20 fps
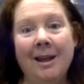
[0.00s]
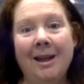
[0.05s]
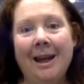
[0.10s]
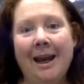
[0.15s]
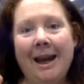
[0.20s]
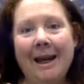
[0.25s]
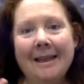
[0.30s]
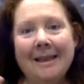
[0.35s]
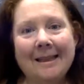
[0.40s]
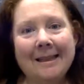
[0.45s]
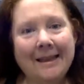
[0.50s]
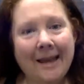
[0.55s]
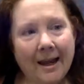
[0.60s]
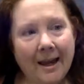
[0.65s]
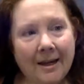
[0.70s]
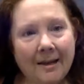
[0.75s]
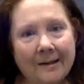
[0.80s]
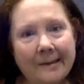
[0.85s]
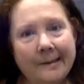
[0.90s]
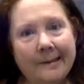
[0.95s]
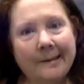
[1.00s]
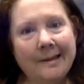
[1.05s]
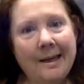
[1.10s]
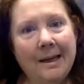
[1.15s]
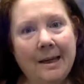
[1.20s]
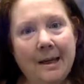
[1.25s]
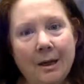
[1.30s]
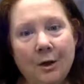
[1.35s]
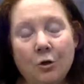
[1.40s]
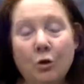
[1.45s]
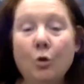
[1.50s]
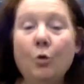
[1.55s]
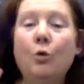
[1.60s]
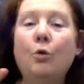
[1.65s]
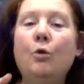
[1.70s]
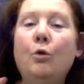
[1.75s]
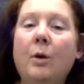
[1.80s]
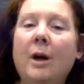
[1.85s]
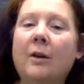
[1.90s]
It takes seeing two